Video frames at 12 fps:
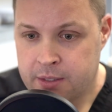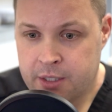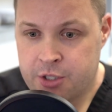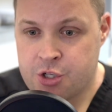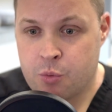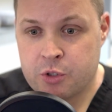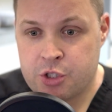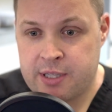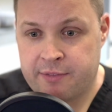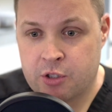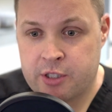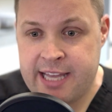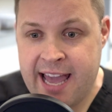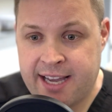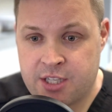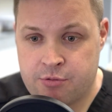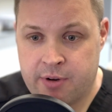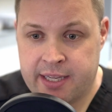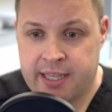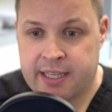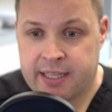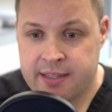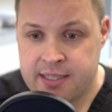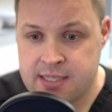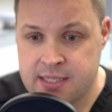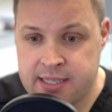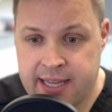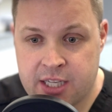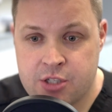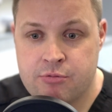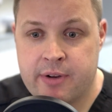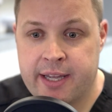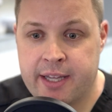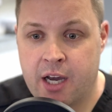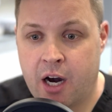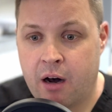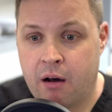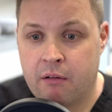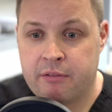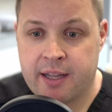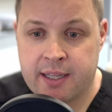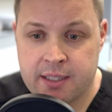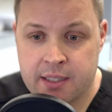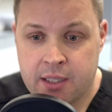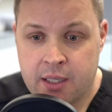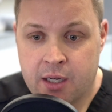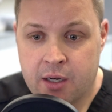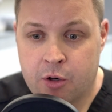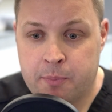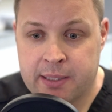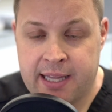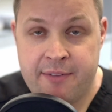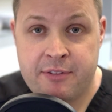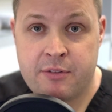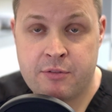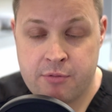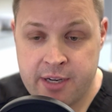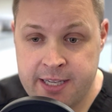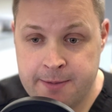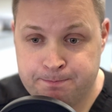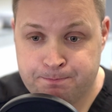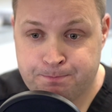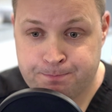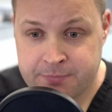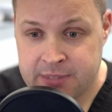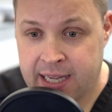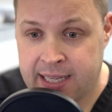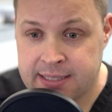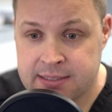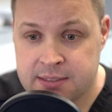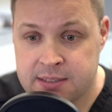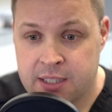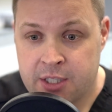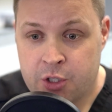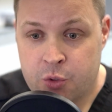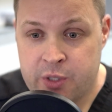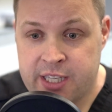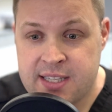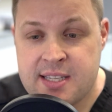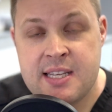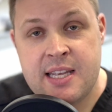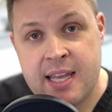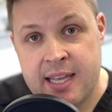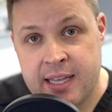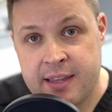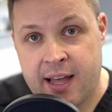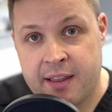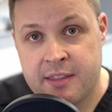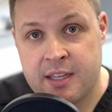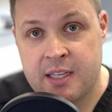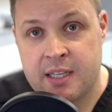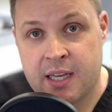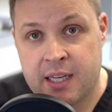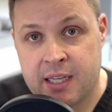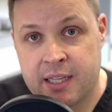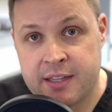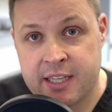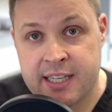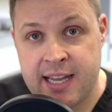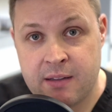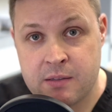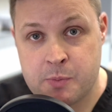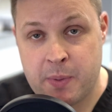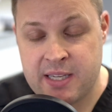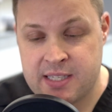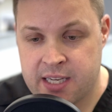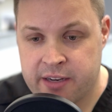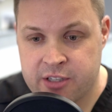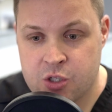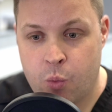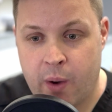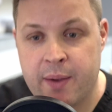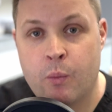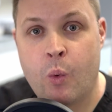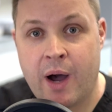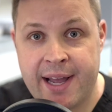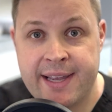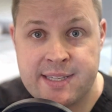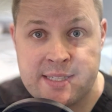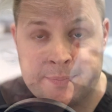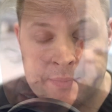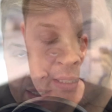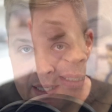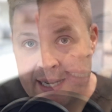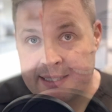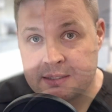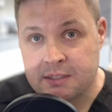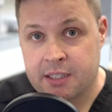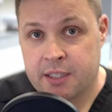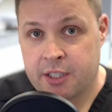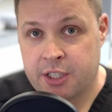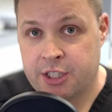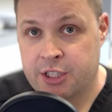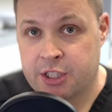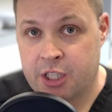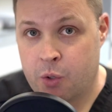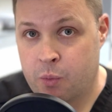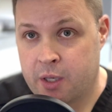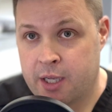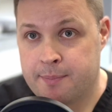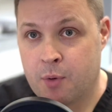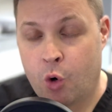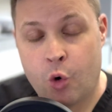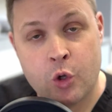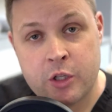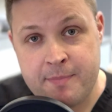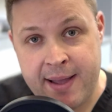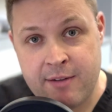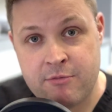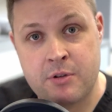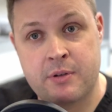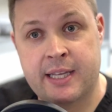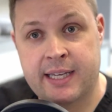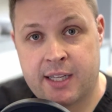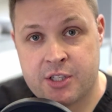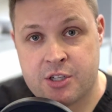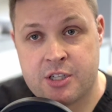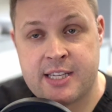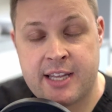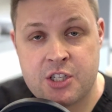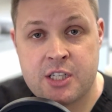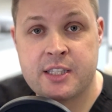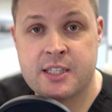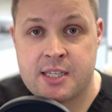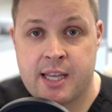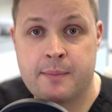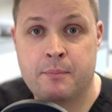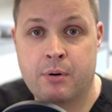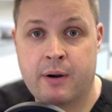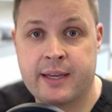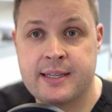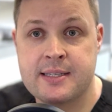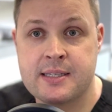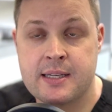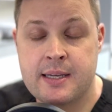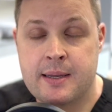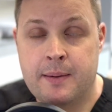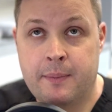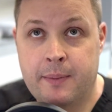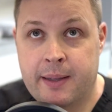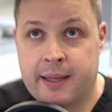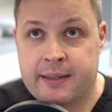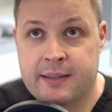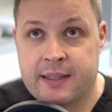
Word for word: So we'll just have a look at the X-ray here. This is an X-ray of an upper left three and you can see here that the uh, the canal space here is quite wide and you know um, all of my root canals are essentially the same price and